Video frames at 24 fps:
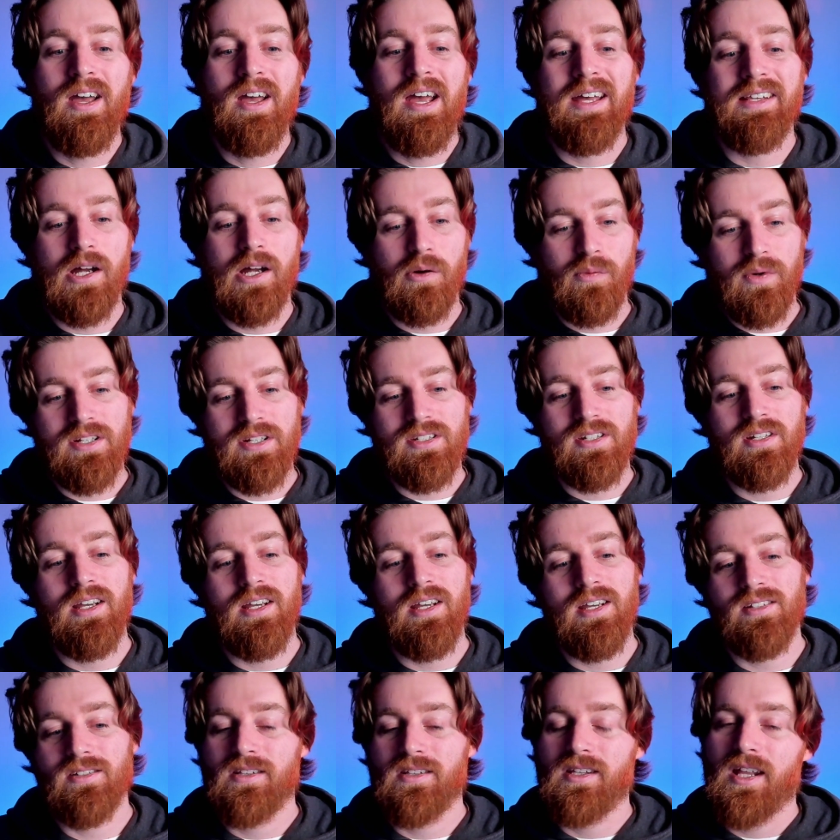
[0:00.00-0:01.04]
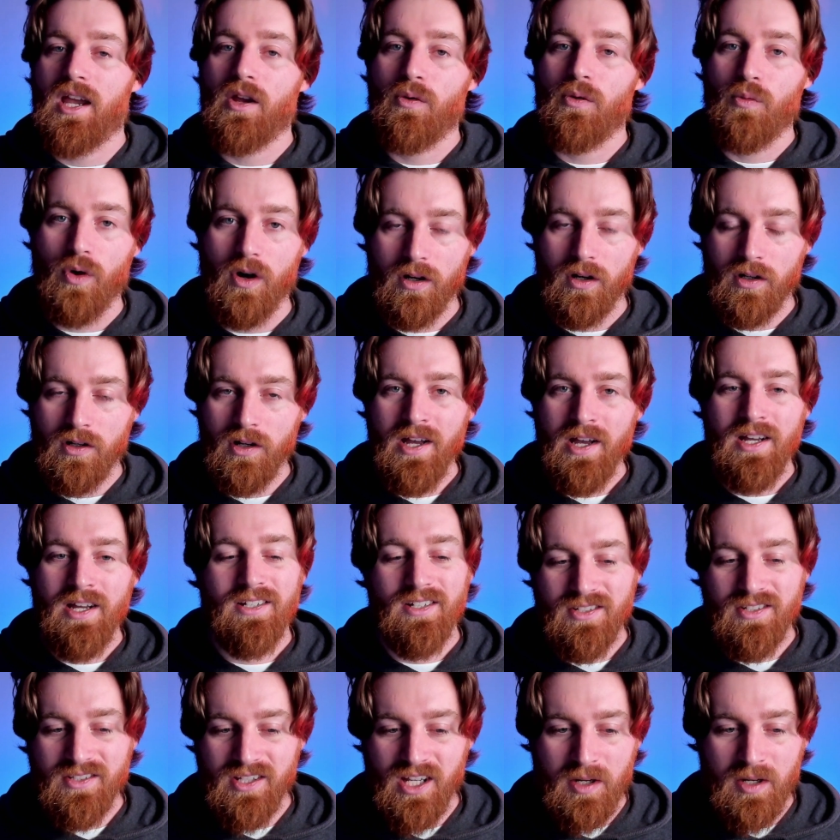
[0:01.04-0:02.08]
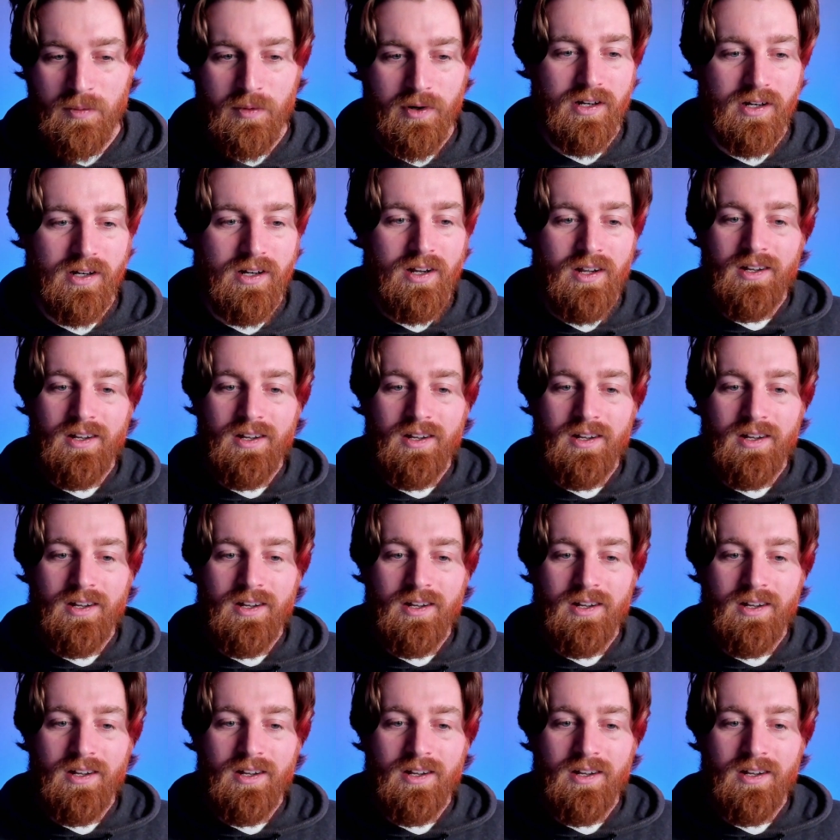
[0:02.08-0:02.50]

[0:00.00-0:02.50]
And that reason is they work. Just think about it.